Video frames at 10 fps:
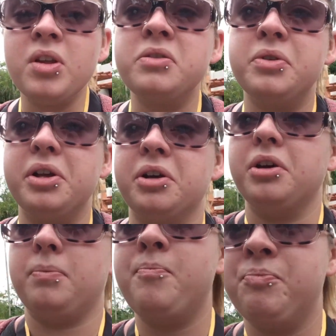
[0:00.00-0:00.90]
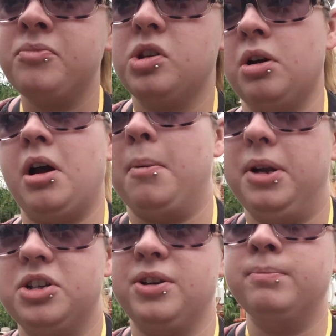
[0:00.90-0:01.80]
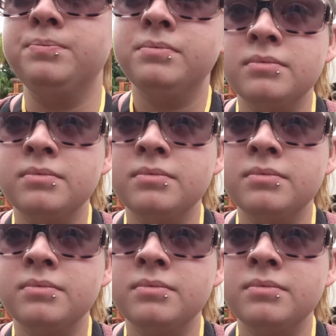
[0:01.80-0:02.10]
That's really good though. Good combination.